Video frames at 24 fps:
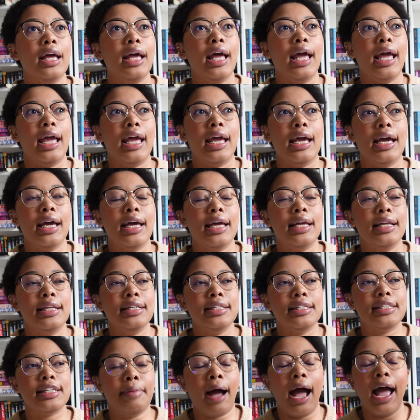
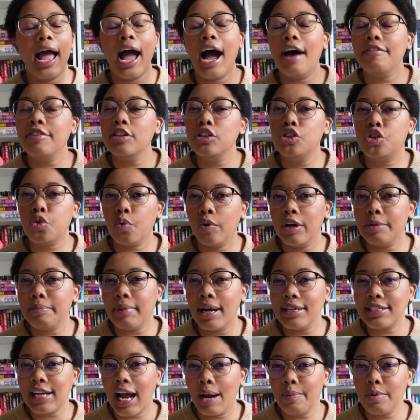And I have enjoyed
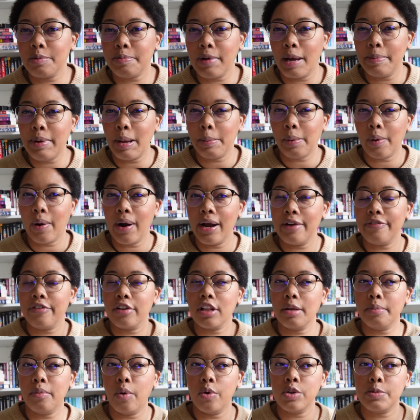my time with my Paperwhite for
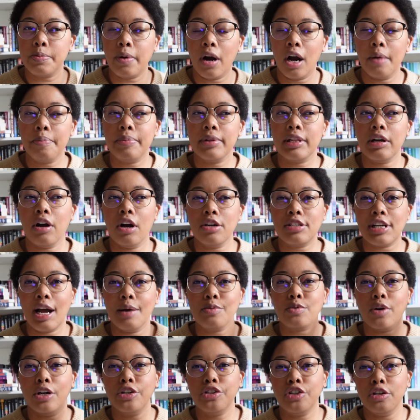the most part, but there are
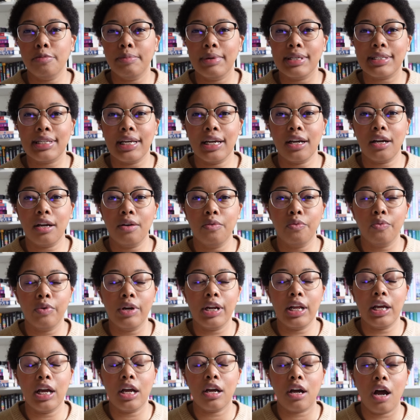times where I do miss
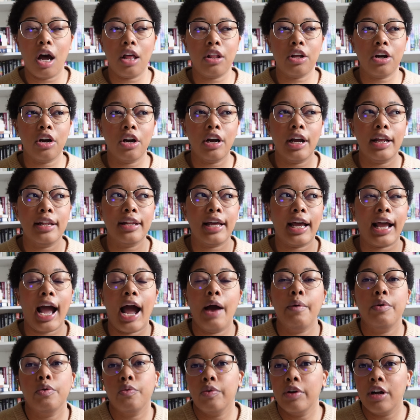reading in color, and like I
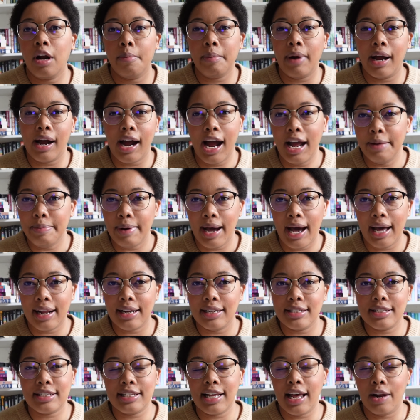would read on my iPad
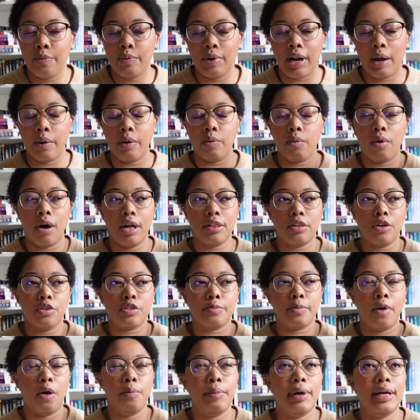instead when I would want those
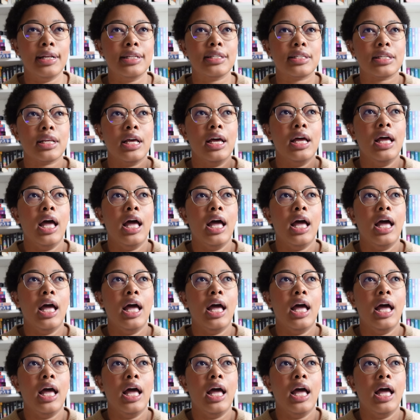moments.